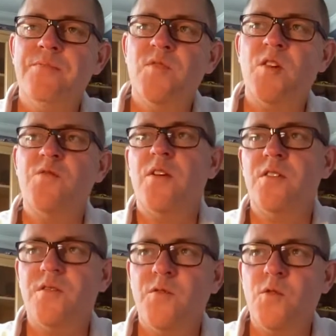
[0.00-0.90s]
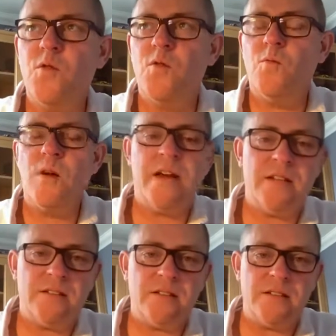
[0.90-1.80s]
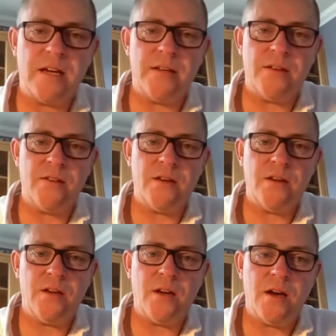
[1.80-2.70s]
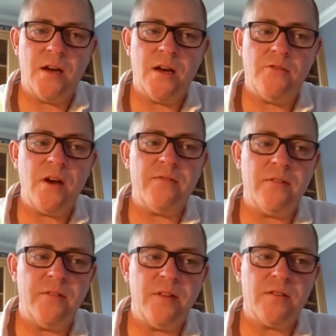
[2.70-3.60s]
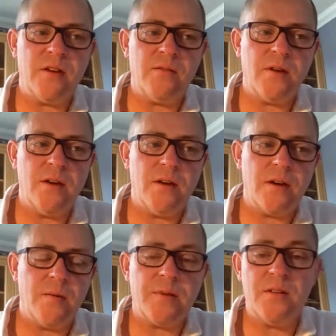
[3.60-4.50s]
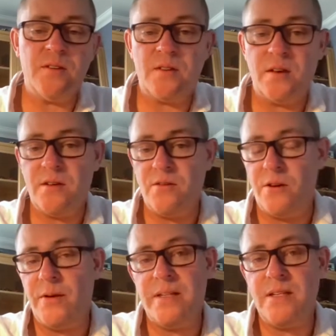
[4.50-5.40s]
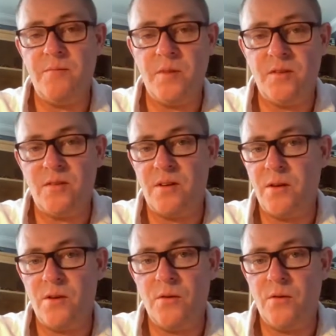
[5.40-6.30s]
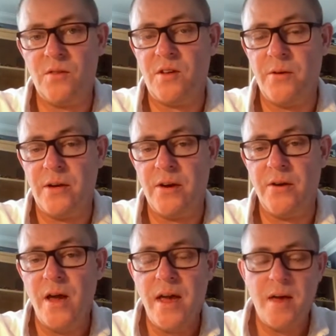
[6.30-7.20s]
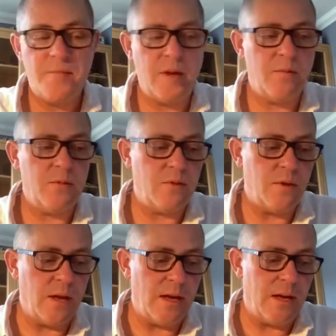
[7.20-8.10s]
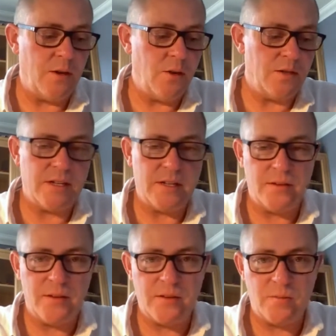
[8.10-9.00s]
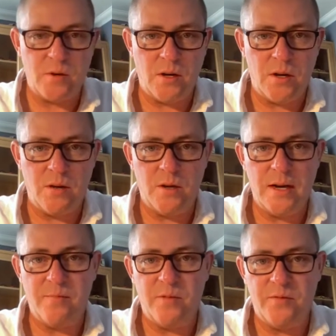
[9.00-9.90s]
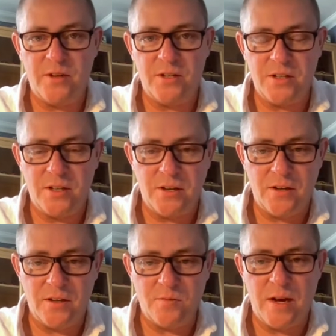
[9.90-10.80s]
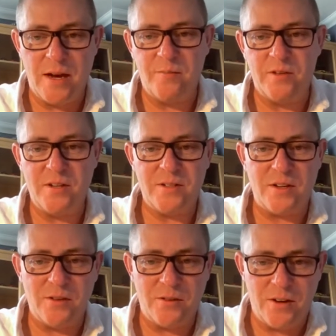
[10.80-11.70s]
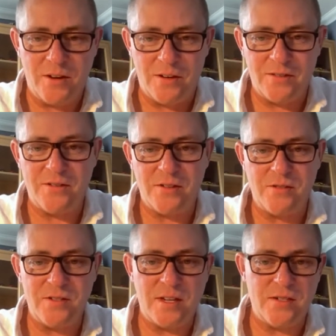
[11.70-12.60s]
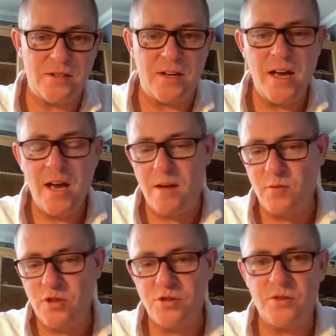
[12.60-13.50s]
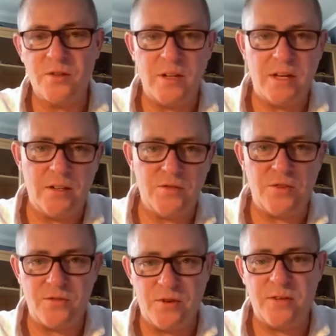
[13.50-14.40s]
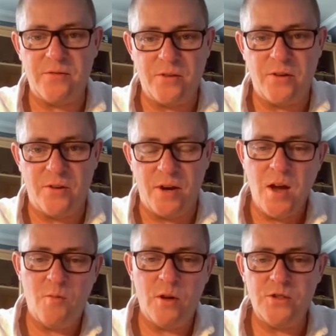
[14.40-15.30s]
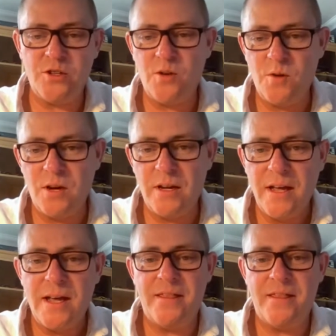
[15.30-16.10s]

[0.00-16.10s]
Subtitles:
So first of all, one has to say that the arrival of these companies, 18 months or so ago, people looked at it and they said, "Well, what happened with Virgin Cars? What happened with Tesco Cars, etc., etc." I'm not sure that the industry is ready for it or not. Well, do you know what?